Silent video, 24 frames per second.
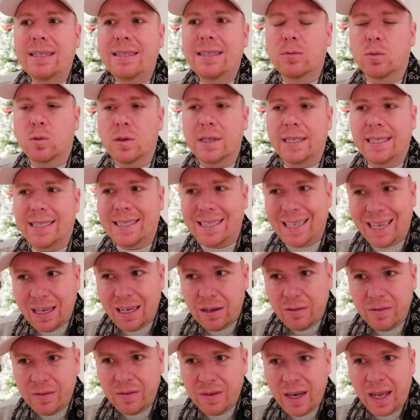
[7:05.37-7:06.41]
is
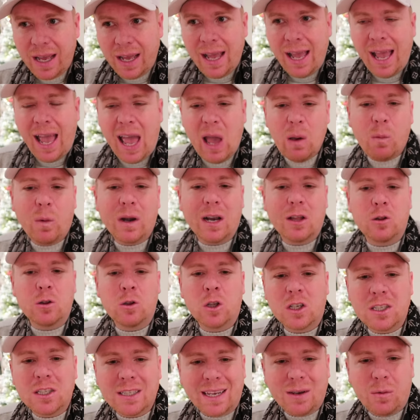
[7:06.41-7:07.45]
received and what it
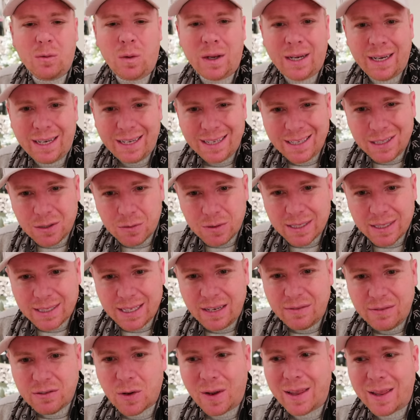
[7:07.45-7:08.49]
looks like when it is
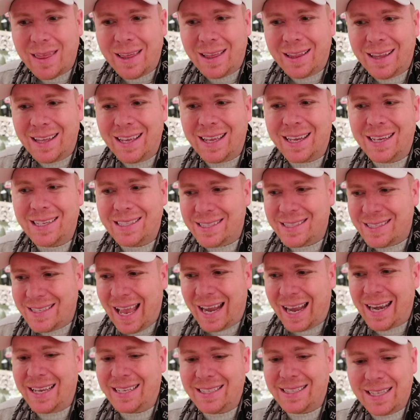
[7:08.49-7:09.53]
received. So I think like
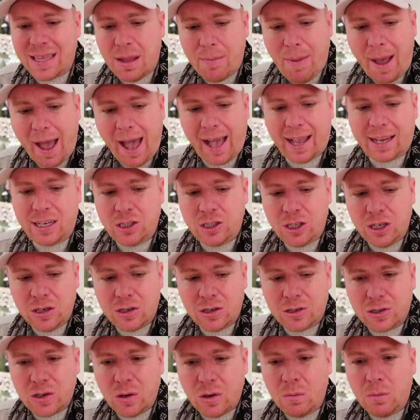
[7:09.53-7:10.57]
aesthetics and the packaging
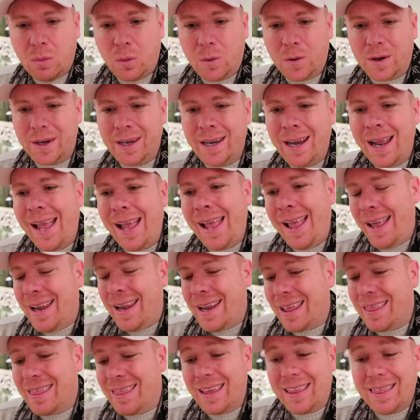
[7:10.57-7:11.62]
are so important.
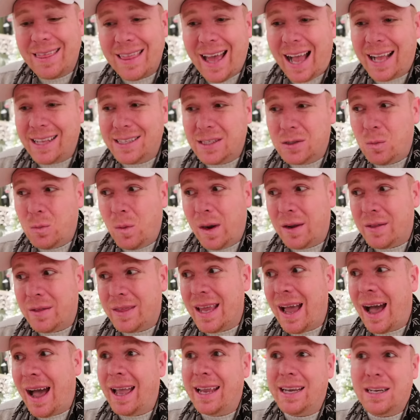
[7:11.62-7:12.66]
And I think that's where
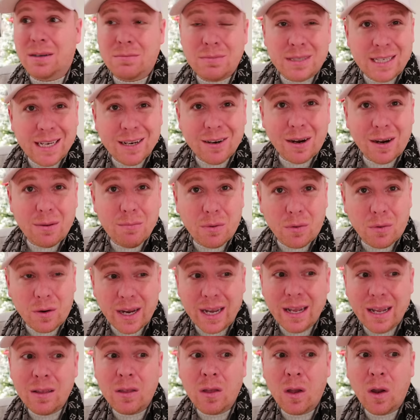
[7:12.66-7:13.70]
the items here at
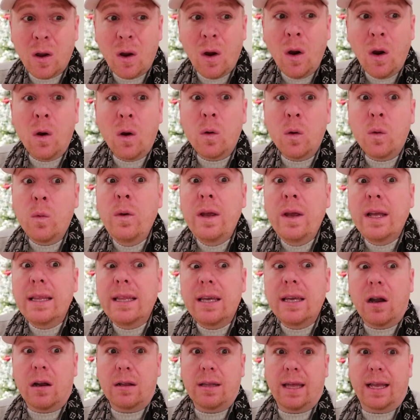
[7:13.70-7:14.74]
Breathe
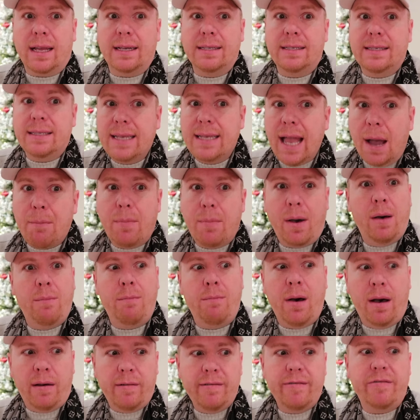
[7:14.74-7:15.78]
really are like a step
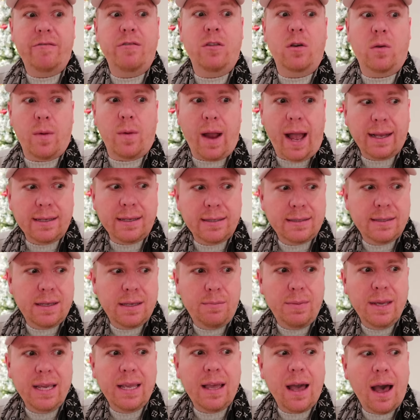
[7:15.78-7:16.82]
above the
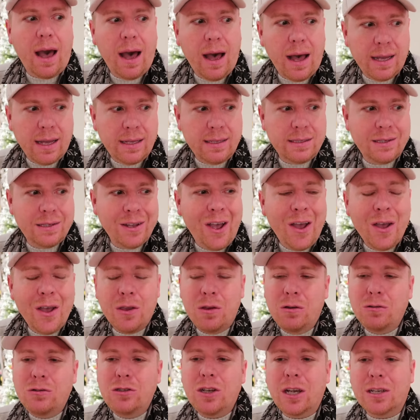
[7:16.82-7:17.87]
rest, because
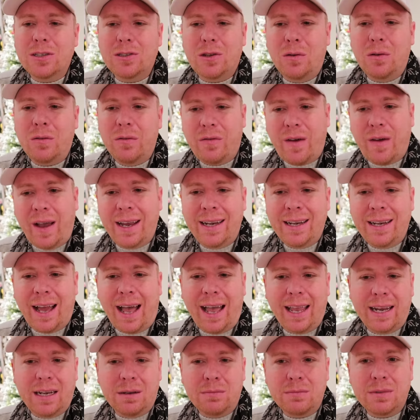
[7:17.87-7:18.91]
you just don't find
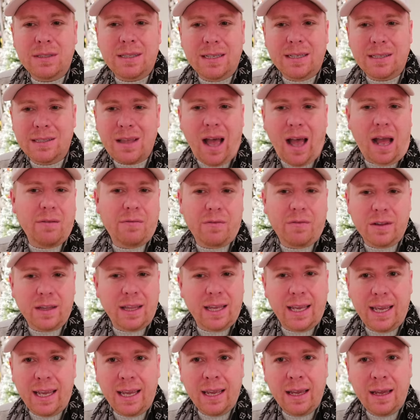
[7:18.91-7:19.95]
items this
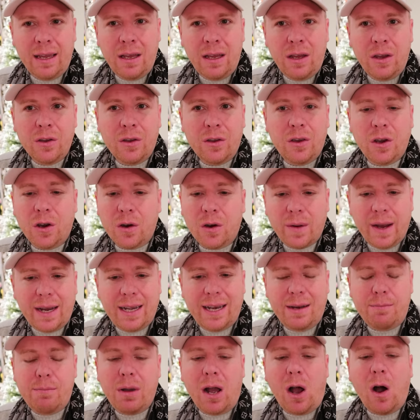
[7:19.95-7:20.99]
thoughtfully
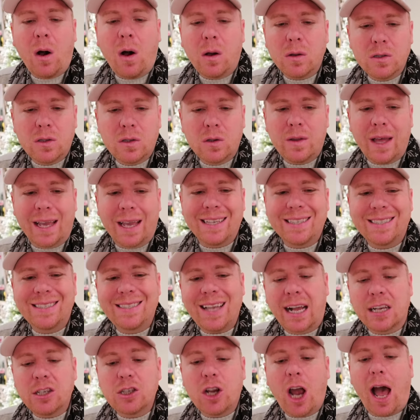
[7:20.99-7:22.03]
curated, but also like
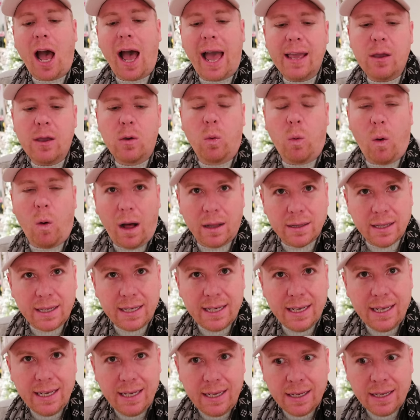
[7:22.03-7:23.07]
such high
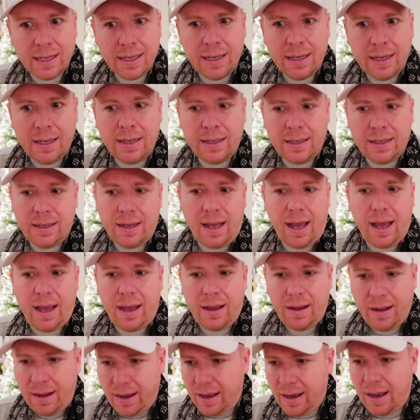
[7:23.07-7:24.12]
quality.
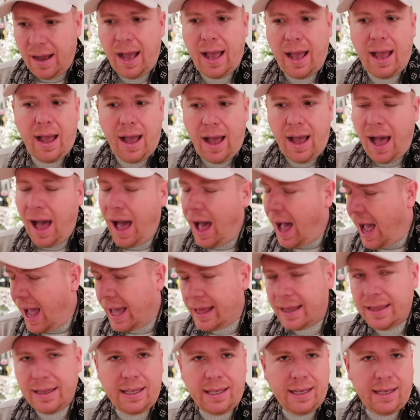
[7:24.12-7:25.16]

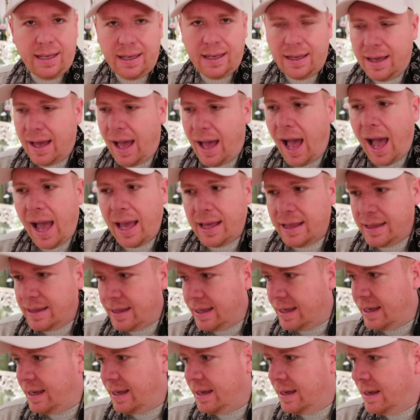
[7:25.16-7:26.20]
Highly,
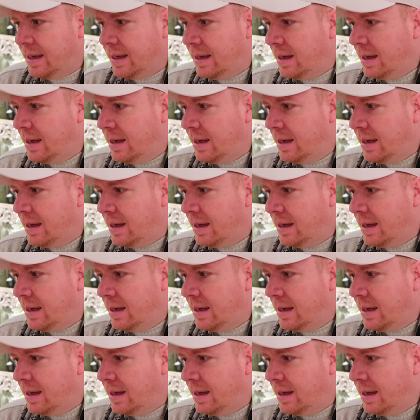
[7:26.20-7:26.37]
highly